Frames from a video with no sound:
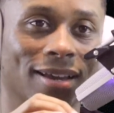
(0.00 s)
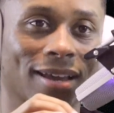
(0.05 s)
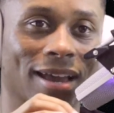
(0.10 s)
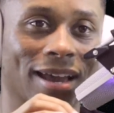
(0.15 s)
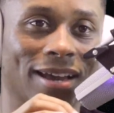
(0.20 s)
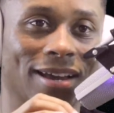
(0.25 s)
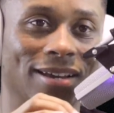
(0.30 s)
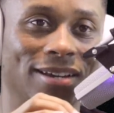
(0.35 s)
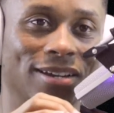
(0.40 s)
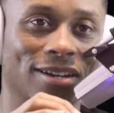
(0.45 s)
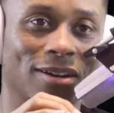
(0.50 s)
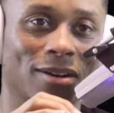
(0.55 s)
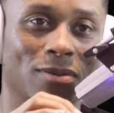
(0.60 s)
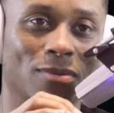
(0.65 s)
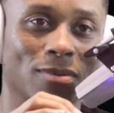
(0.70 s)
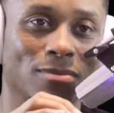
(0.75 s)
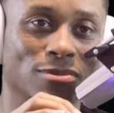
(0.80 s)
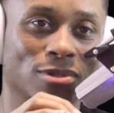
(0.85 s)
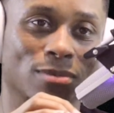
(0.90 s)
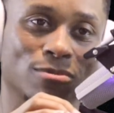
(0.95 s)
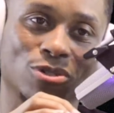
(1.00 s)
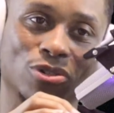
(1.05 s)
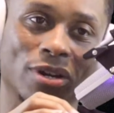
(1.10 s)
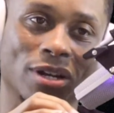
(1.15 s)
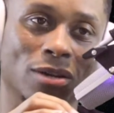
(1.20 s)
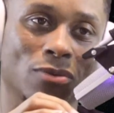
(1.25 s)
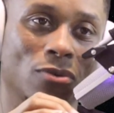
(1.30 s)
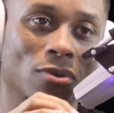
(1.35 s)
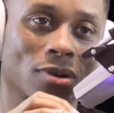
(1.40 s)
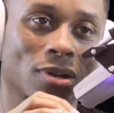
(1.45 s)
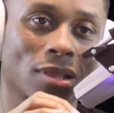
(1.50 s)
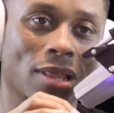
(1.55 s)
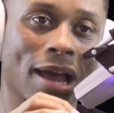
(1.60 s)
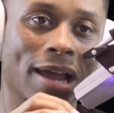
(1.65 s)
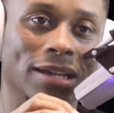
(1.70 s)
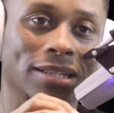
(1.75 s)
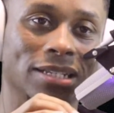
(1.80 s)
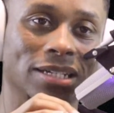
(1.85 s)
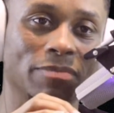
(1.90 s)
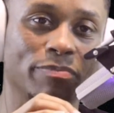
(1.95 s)
I'm trying to word it
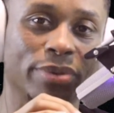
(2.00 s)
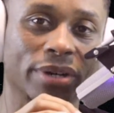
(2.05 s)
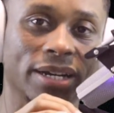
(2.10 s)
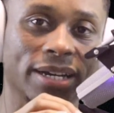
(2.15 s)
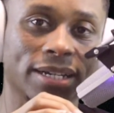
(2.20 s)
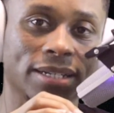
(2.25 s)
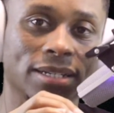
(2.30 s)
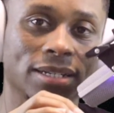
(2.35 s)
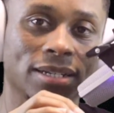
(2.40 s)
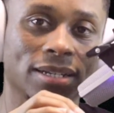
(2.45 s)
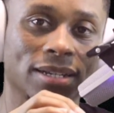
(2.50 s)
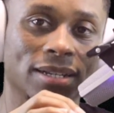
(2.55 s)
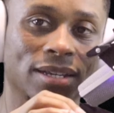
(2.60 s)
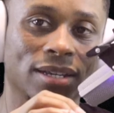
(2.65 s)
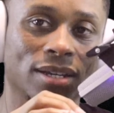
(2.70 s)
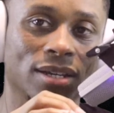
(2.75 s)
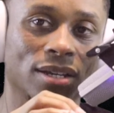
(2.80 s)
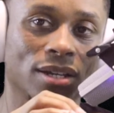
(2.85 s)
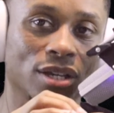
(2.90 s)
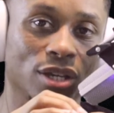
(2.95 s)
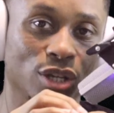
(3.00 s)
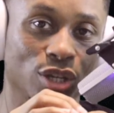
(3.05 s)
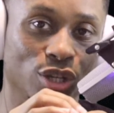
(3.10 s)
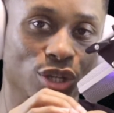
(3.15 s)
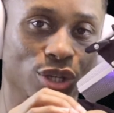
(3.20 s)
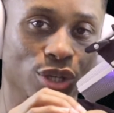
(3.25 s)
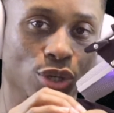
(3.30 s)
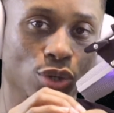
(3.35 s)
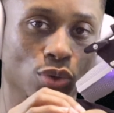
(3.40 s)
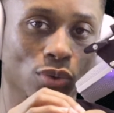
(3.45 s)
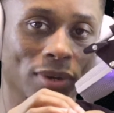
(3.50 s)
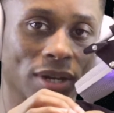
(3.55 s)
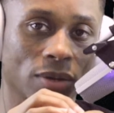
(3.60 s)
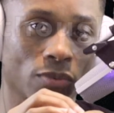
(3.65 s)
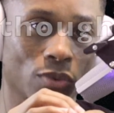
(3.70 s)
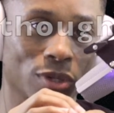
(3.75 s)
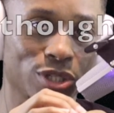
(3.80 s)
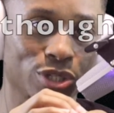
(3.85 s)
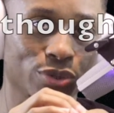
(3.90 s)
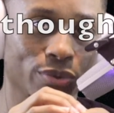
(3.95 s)
lightly, but you and
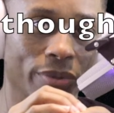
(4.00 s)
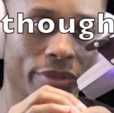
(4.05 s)
what you